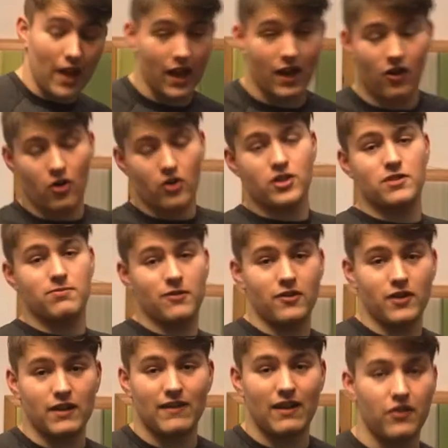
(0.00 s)
in hard
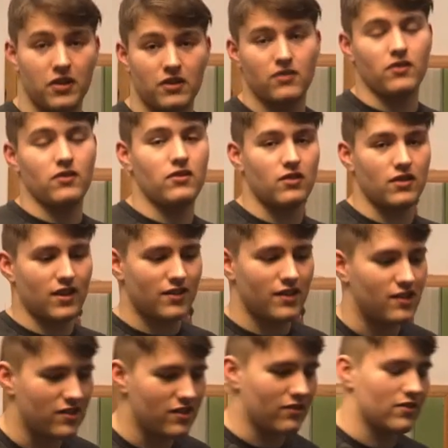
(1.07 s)
sparring or you told the like,
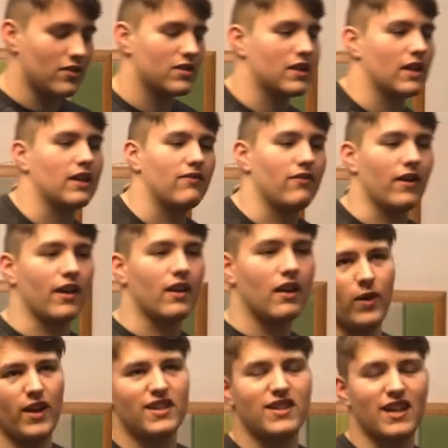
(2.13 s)
you know just kind of like
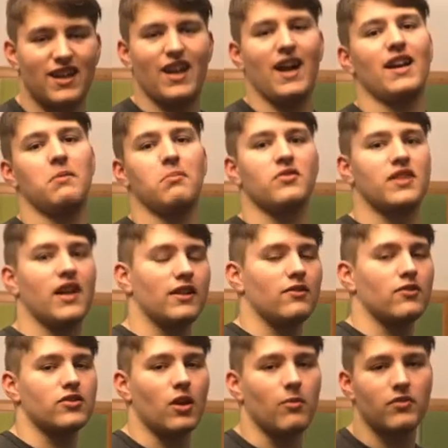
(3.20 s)
let's say ninety percent
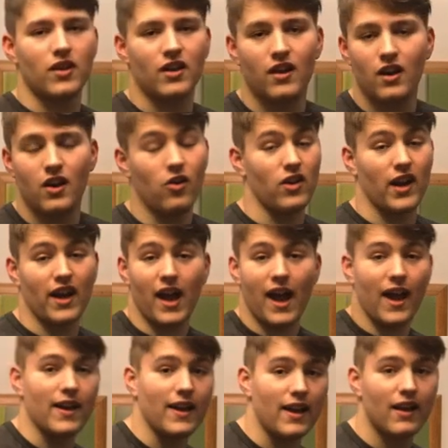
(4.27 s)
or something like
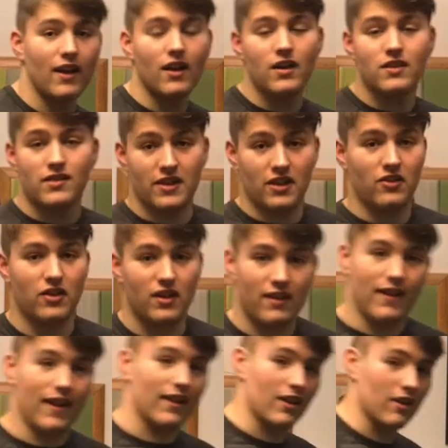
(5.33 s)
eighty. So you could
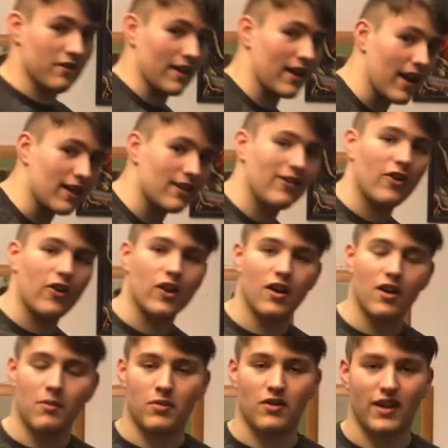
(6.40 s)
like you know hit
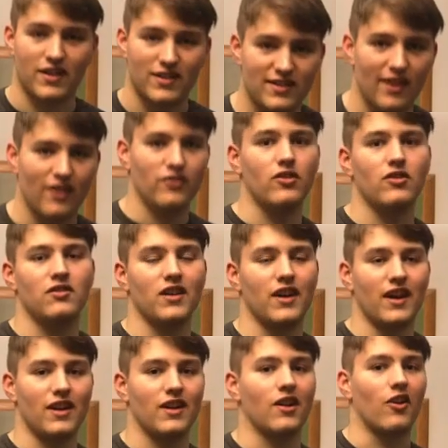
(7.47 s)
hard, but like, still not
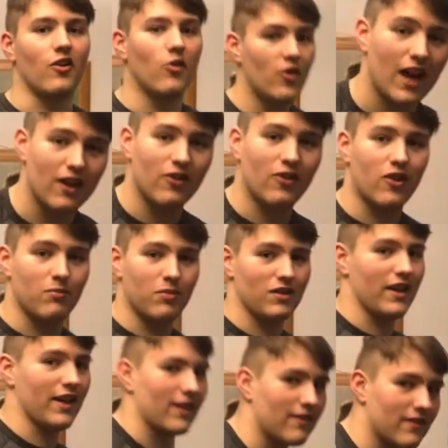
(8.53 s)
like you know hit hard,
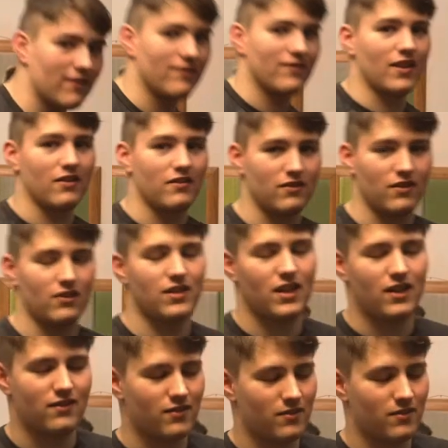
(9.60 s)
but like you know not that